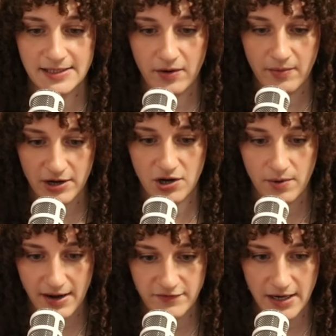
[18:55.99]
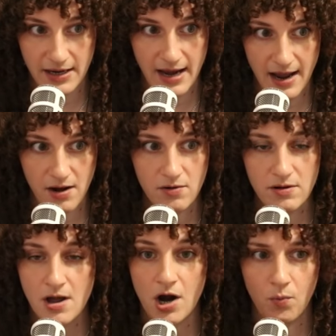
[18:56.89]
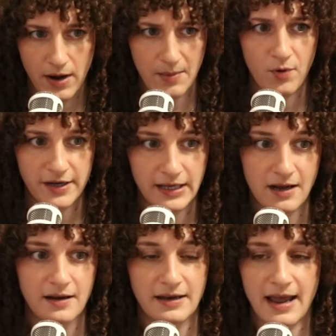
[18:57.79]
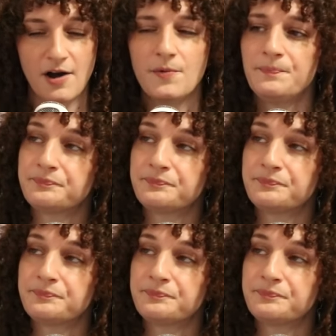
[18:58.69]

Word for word: Now I want to know what I've done now or what I'm working on now.